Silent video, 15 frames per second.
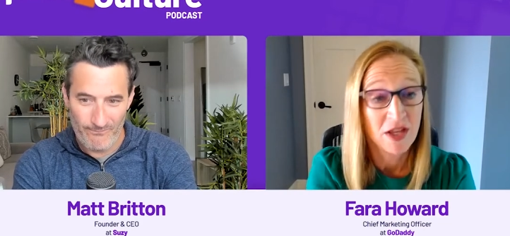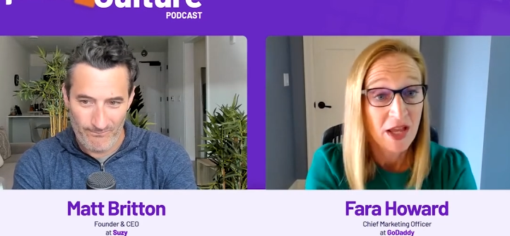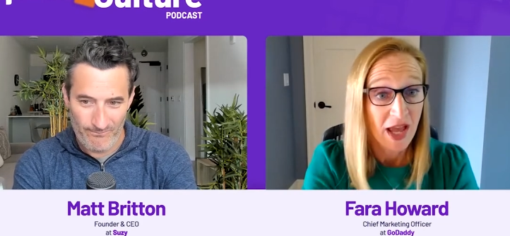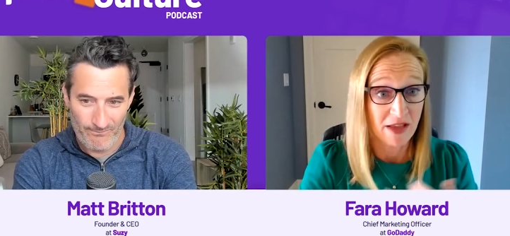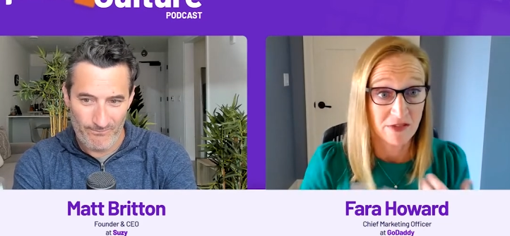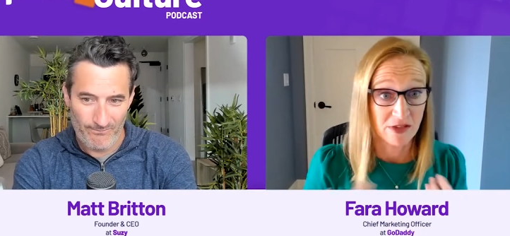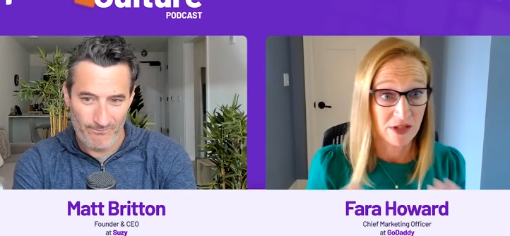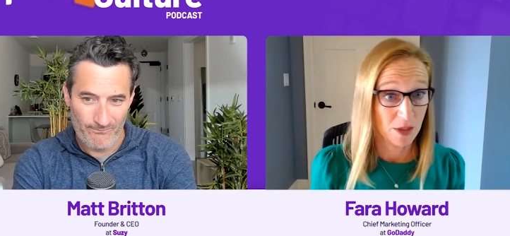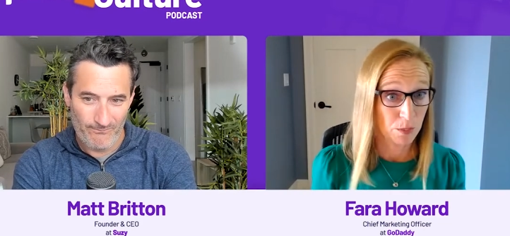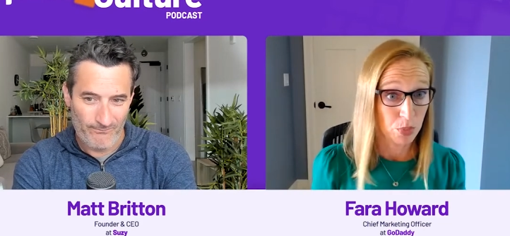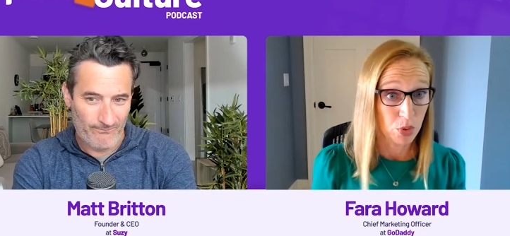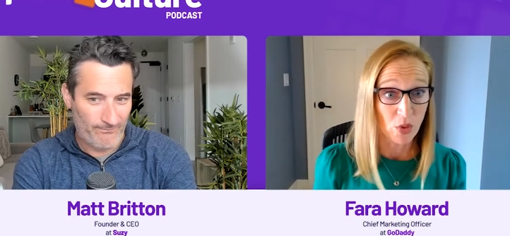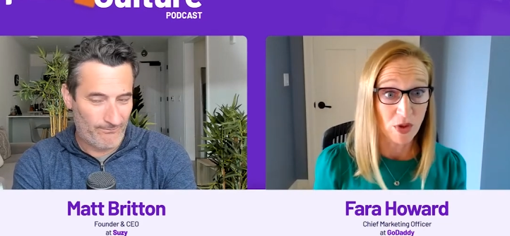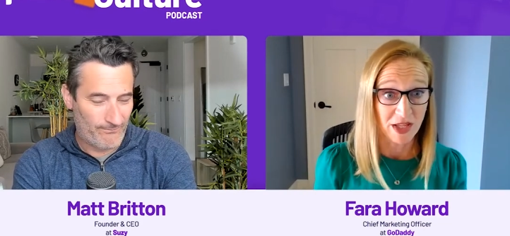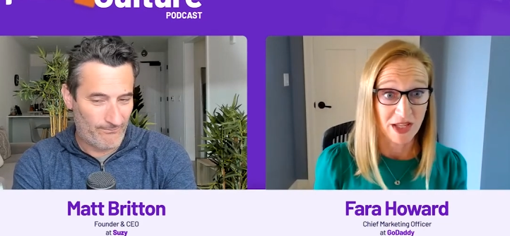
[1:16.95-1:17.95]
Speaker 1: as an
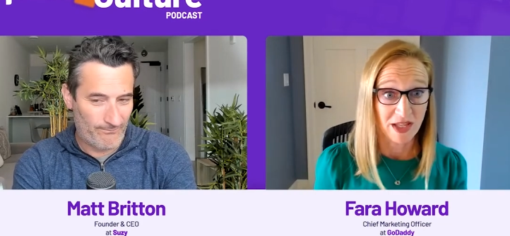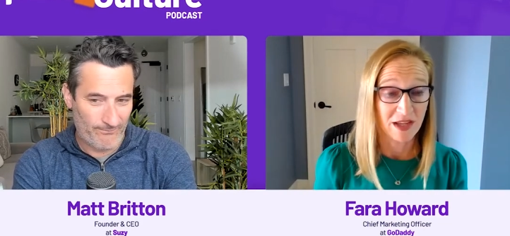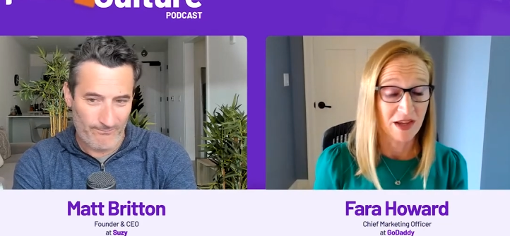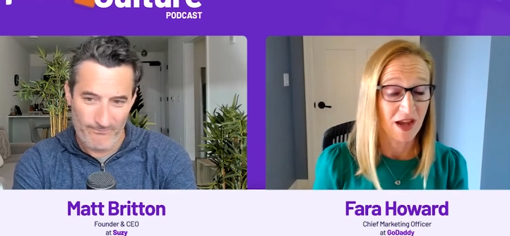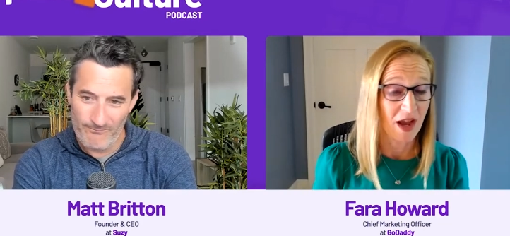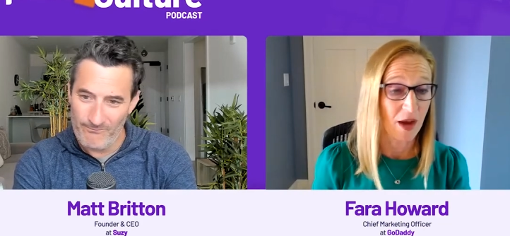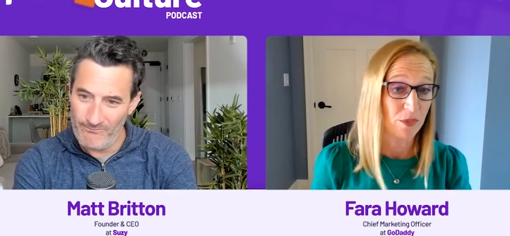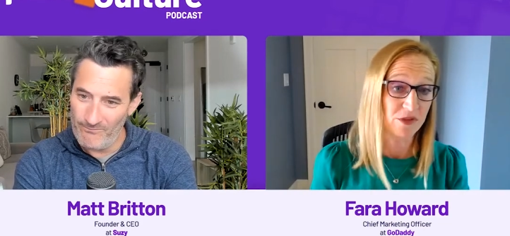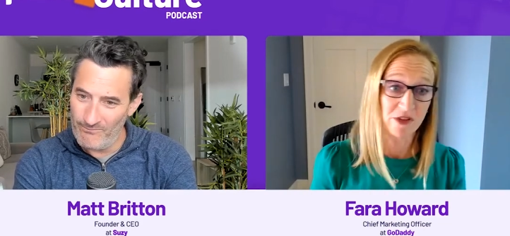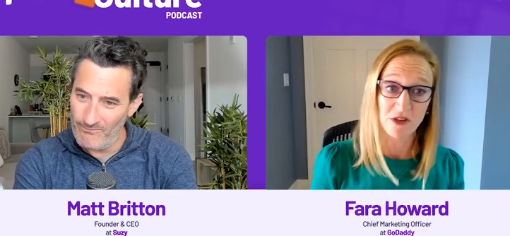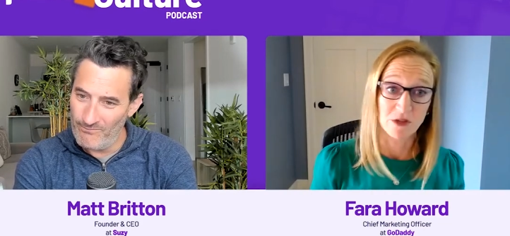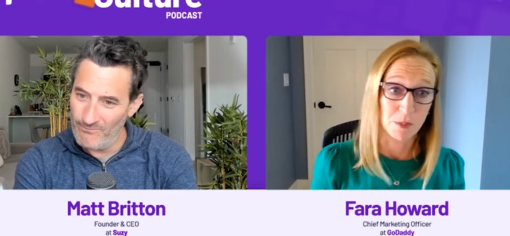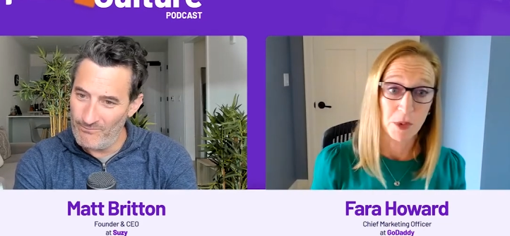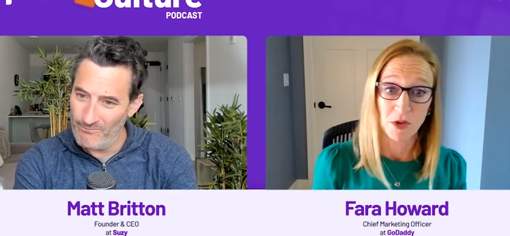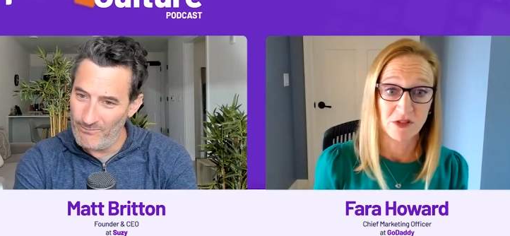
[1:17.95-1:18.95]
employee, I was
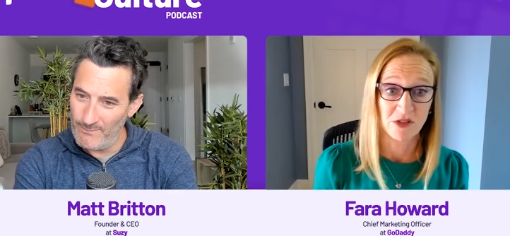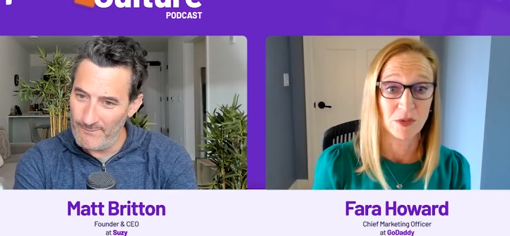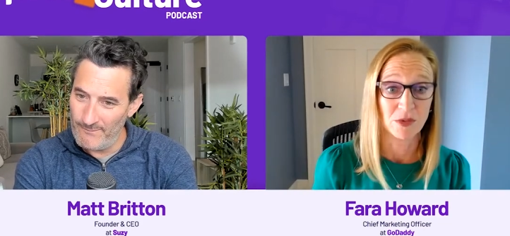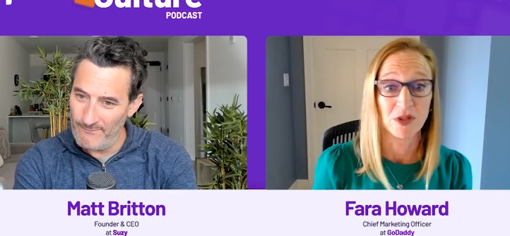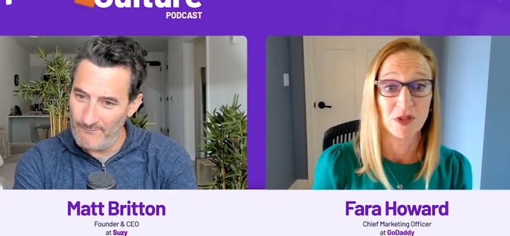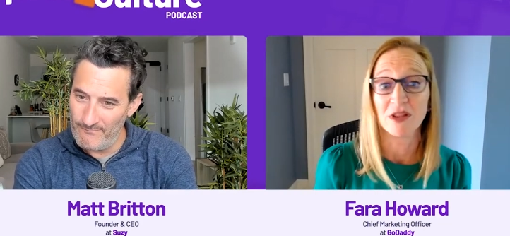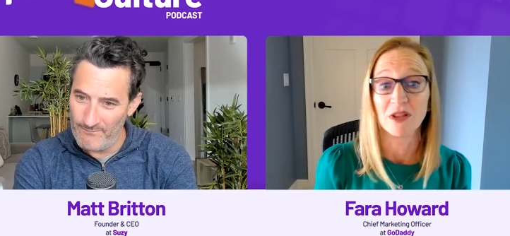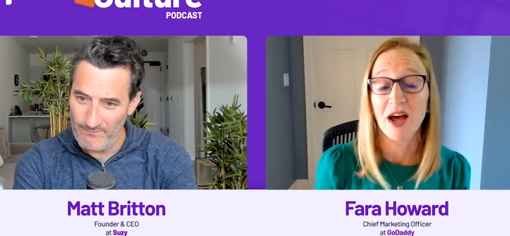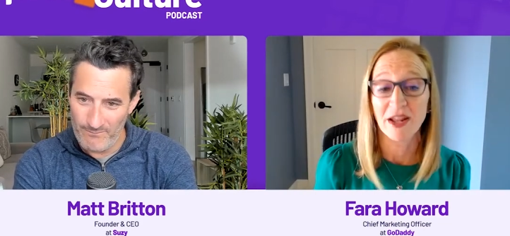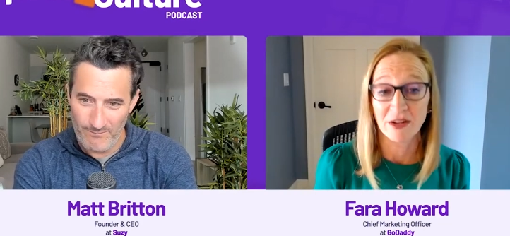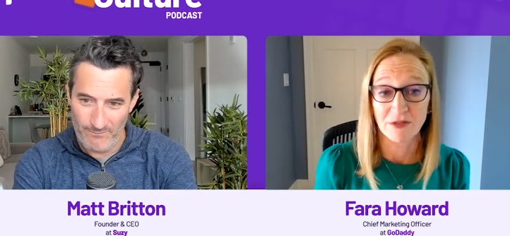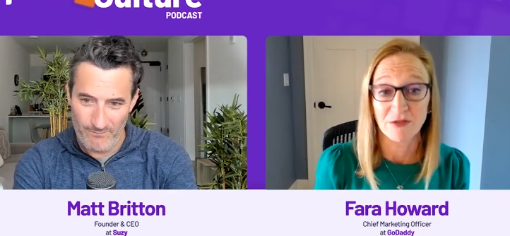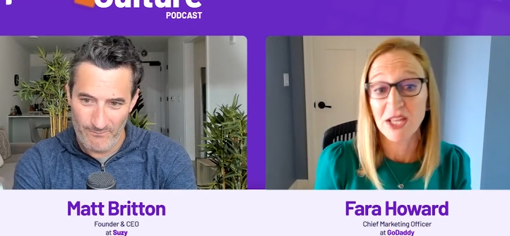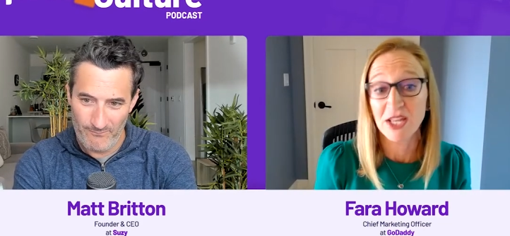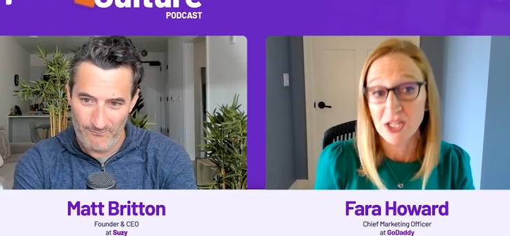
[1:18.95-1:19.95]
exposed to a lot of
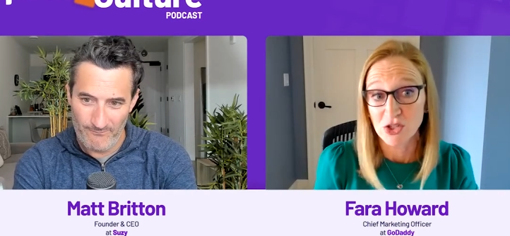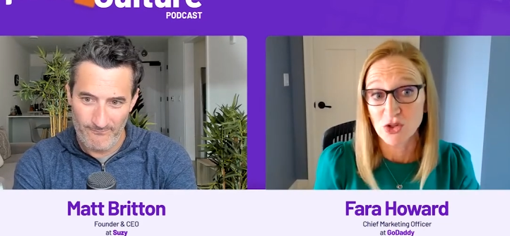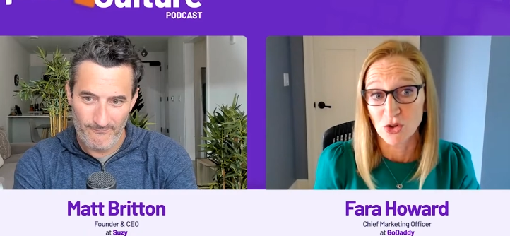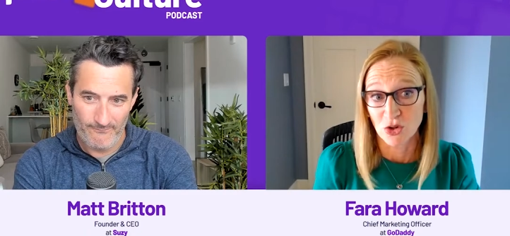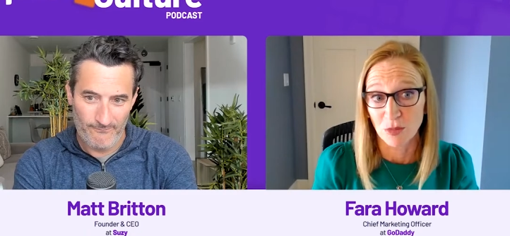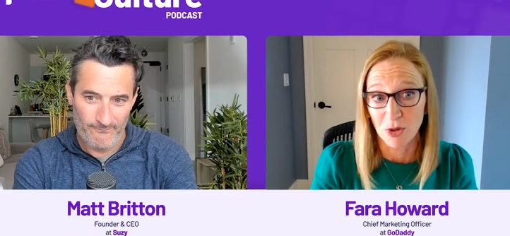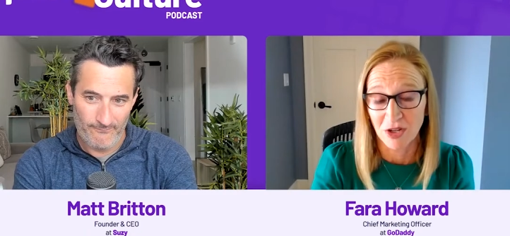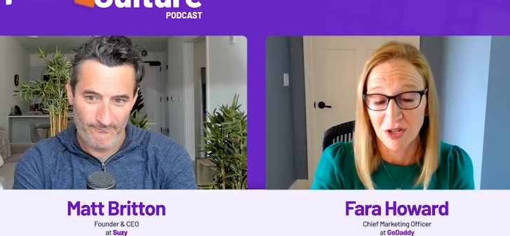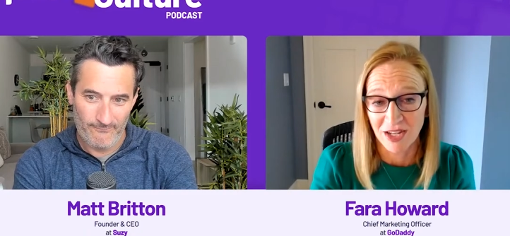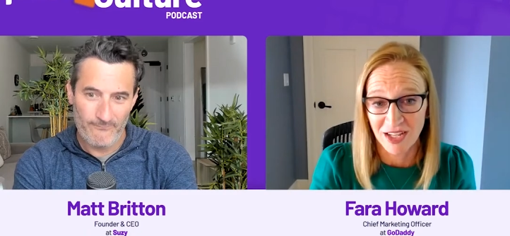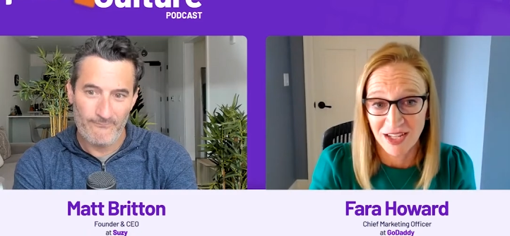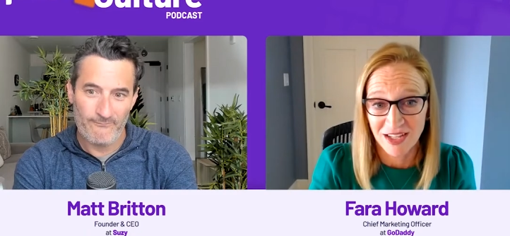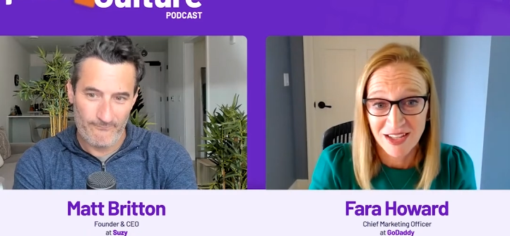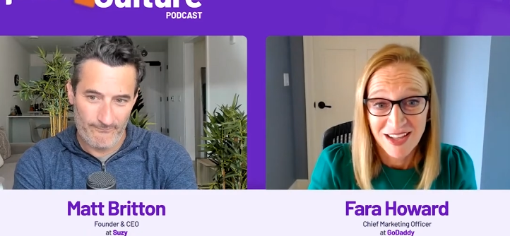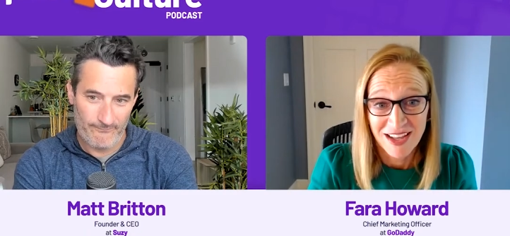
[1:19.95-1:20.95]
internal
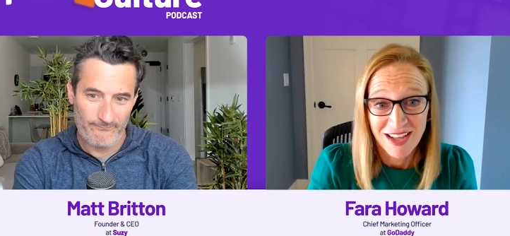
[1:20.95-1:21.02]
marketing